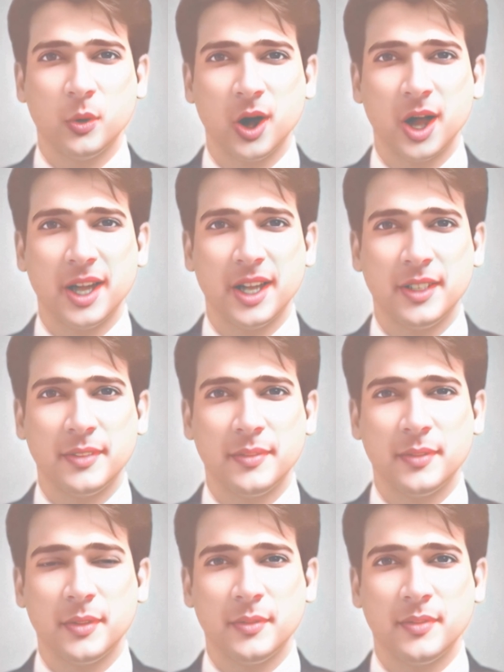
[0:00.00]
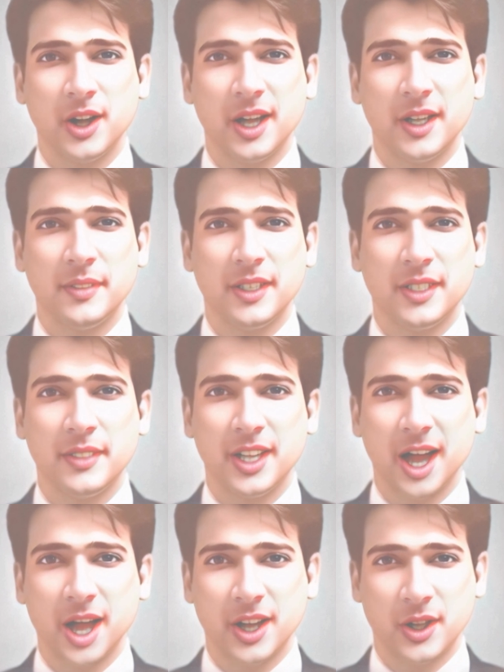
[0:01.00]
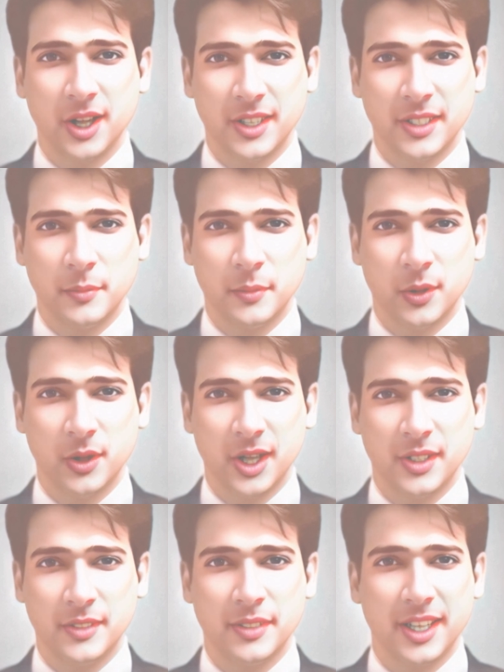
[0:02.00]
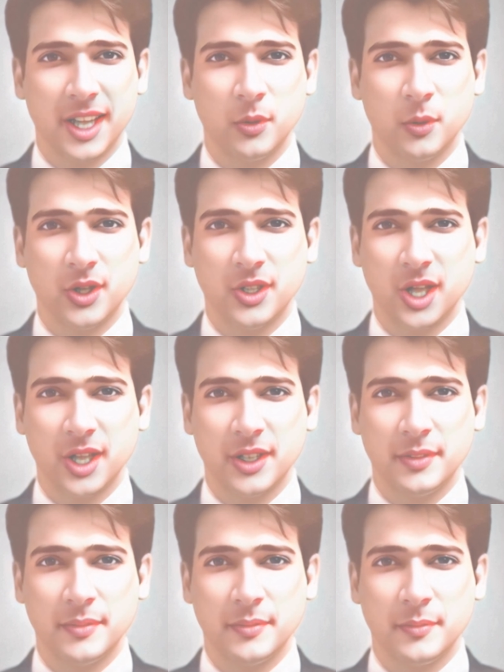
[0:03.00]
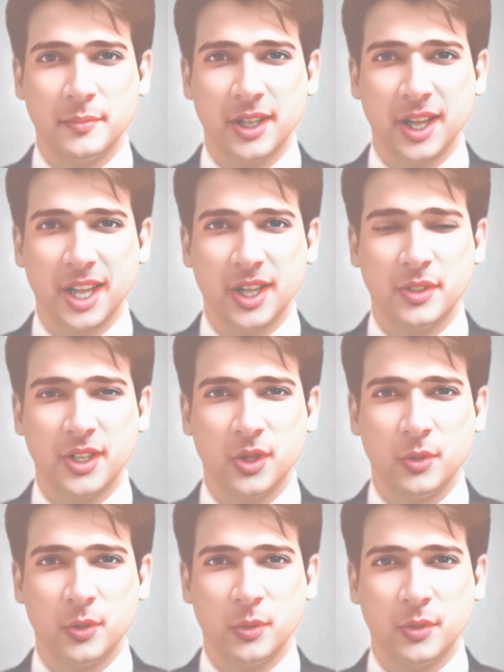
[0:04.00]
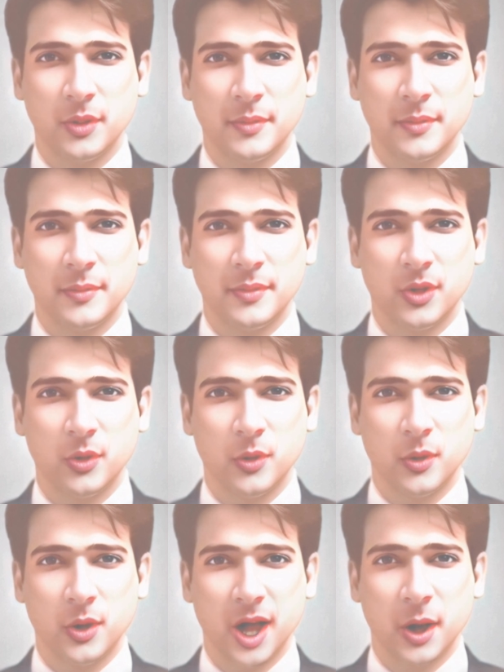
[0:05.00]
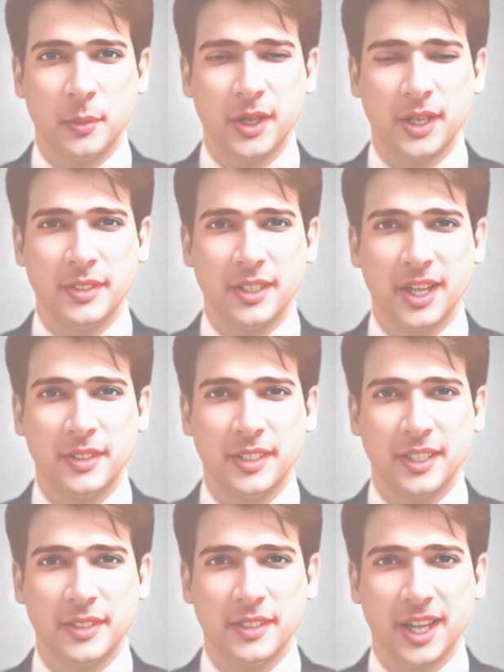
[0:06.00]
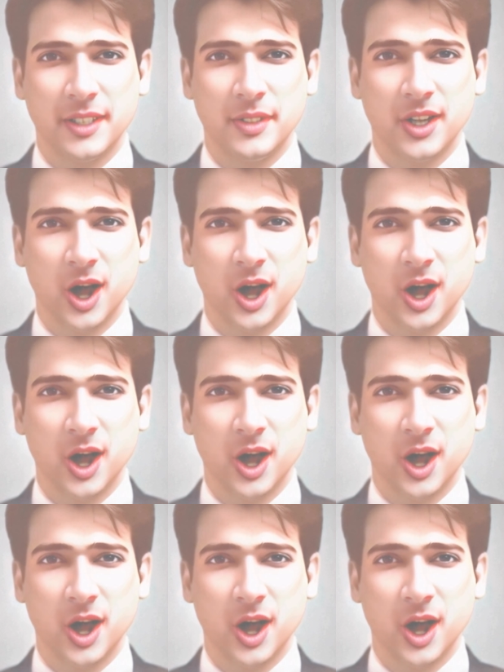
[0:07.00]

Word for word: the way find the entire experience enriching. Here's the truth. True happiness and success